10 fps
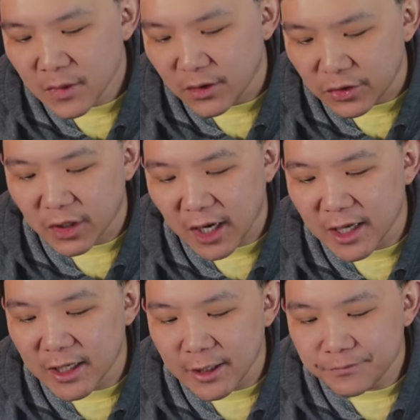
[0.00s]
You're
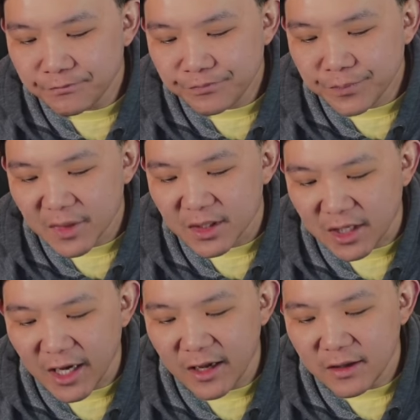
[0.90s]
gonna
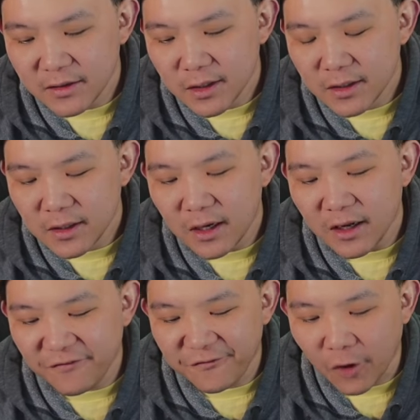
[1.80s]
get
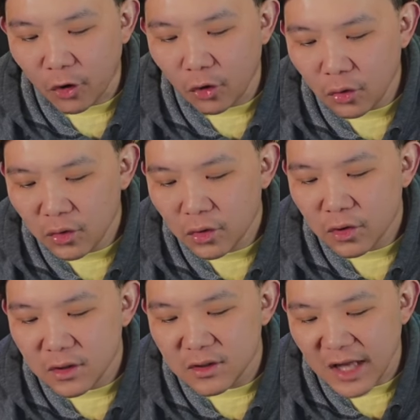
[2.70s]
a full
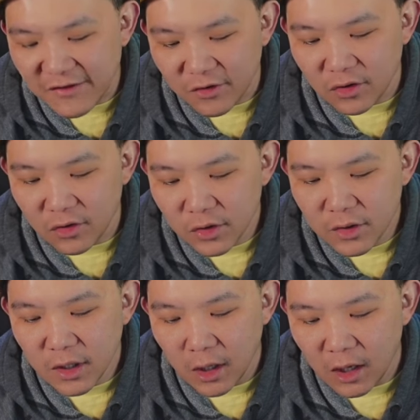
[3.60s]
level
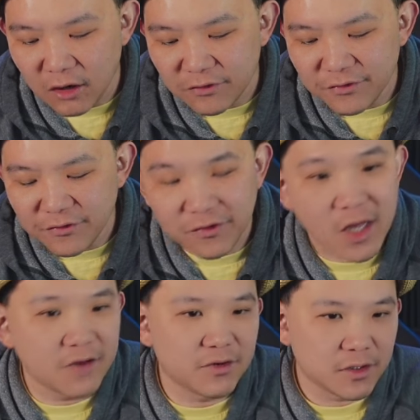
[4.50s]
of
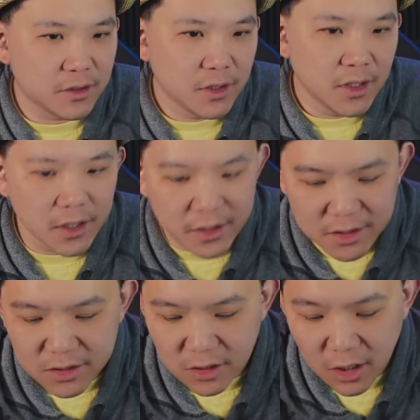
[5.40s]
flavor in
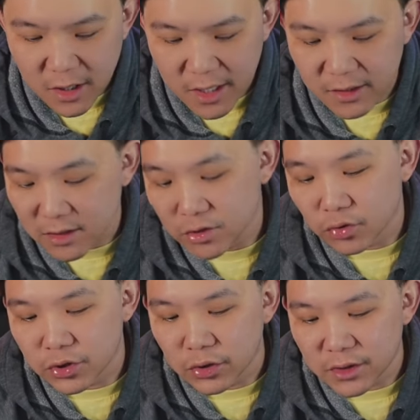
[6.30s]
this cigar. And there's no joke.